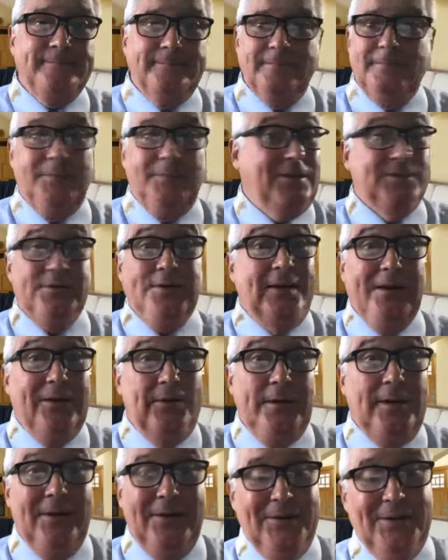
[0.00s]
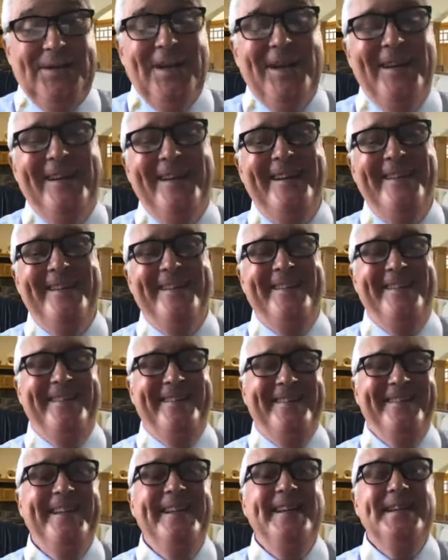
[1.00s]
because I don't know.
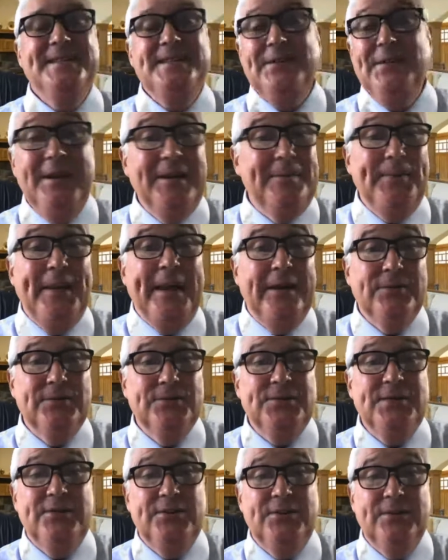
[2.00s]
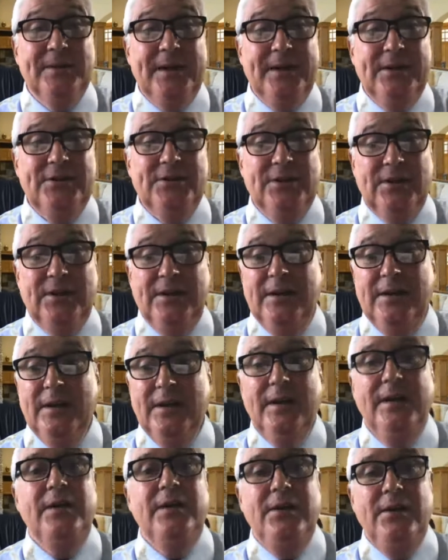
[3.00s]
So in a panel situation,
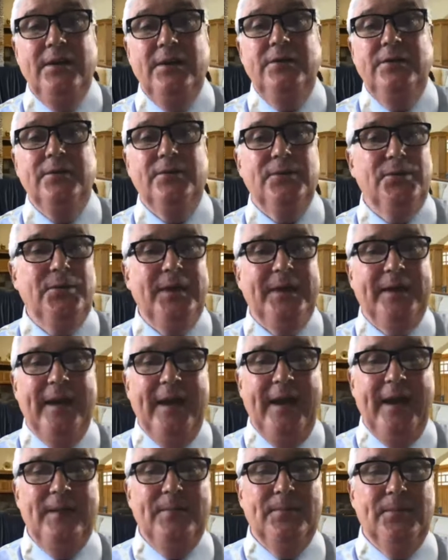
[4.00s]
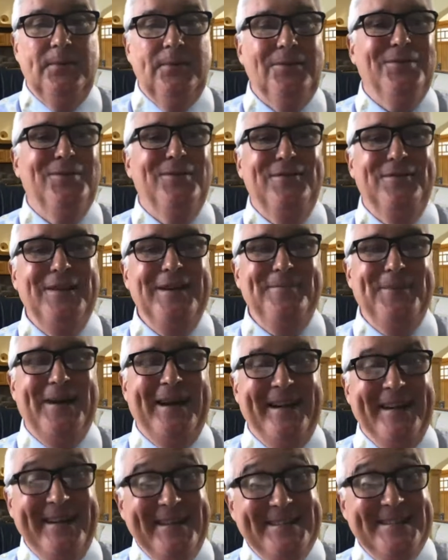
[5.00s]
you can do a quick handball or flick
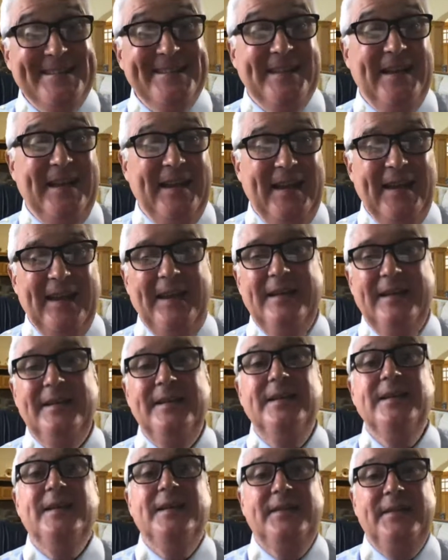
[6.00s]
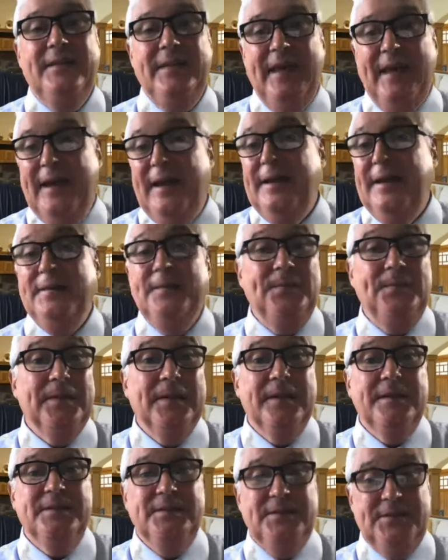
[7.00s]
pass and that
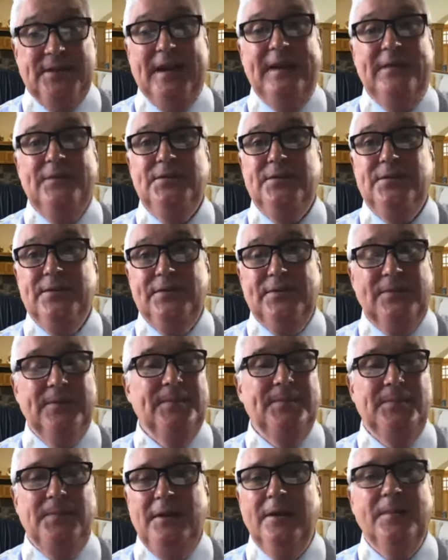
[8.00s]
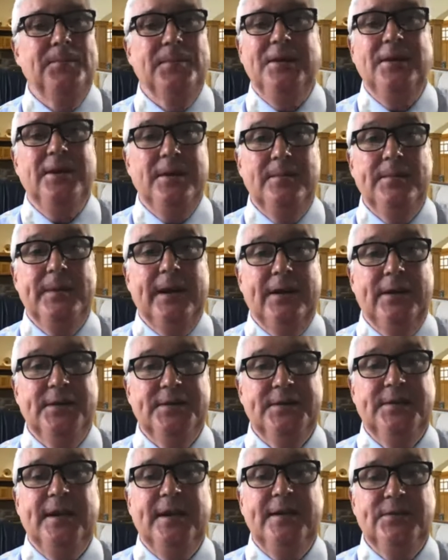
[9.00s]
saves you from being
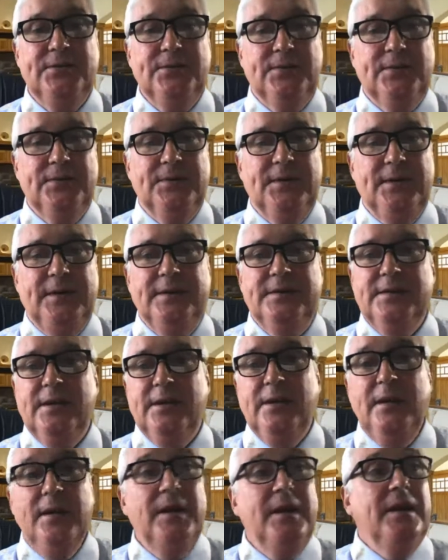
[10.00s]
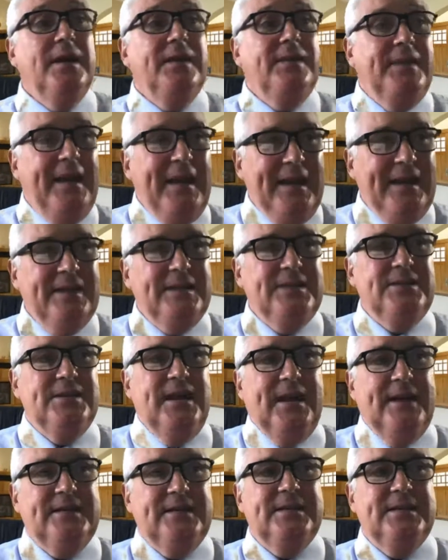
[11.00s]
embarrassed, that sort of thing. So they are
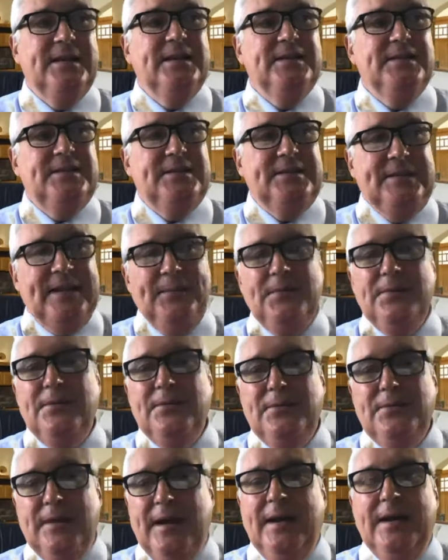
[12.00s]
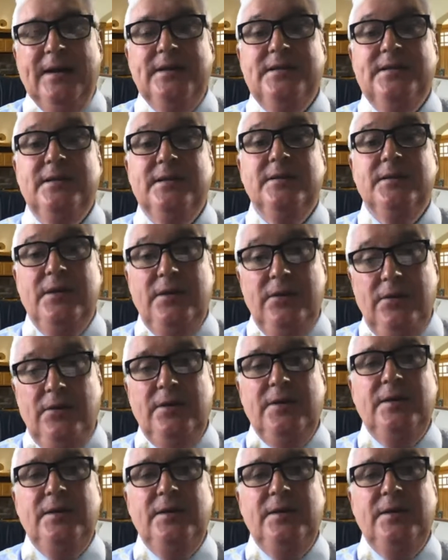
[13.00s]
just some of the ways that you can